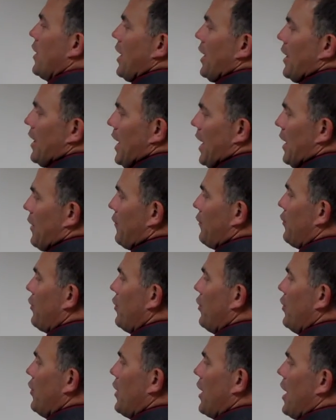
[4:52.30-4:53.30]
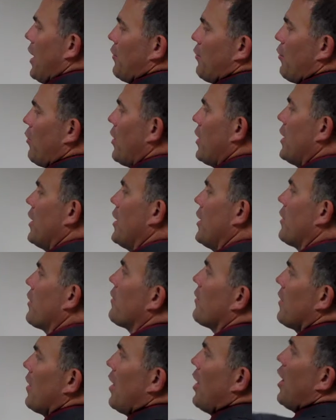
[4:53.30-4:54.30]
here you got -2, here you got 1
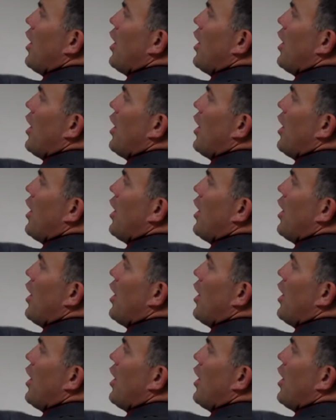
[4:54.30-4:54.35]
here.